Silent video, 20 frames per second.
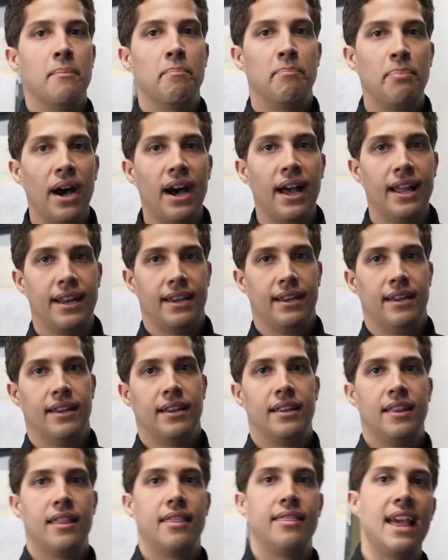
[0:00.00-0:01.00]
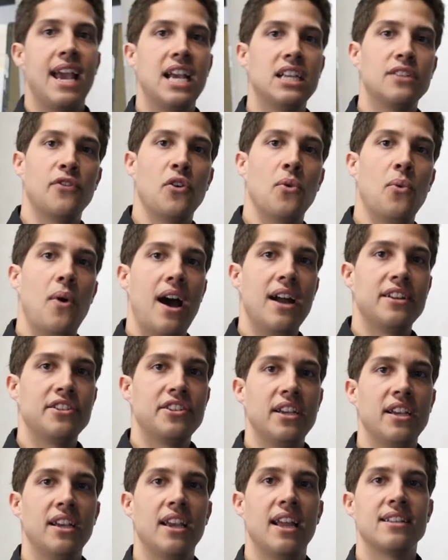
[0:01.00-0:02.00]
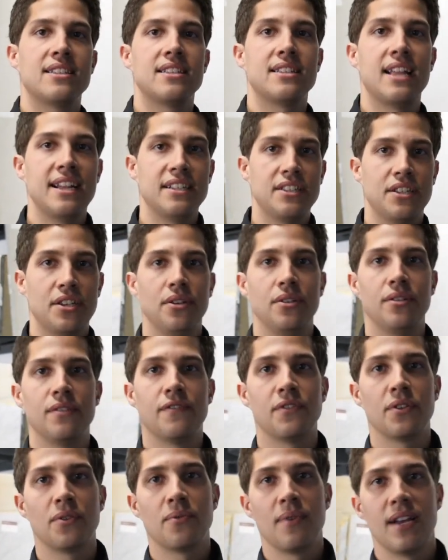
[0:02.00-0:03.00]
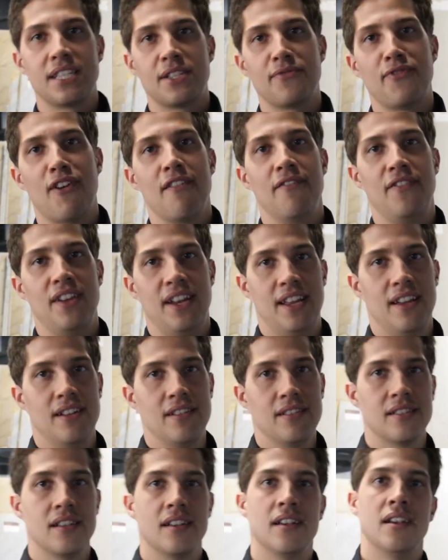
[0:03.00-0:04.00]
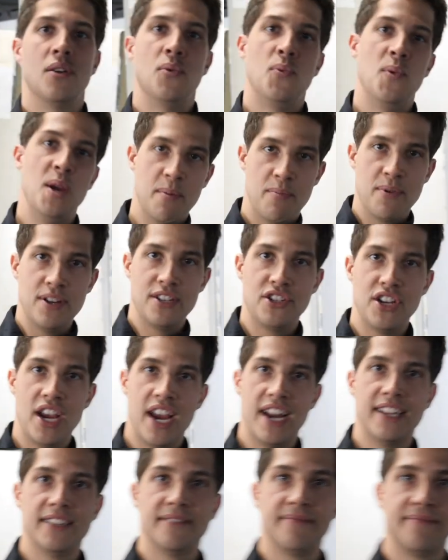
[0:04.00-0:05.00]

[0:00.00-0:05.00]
But thanks for watching, and stay tuned for the rest of our videos. We appreciate it.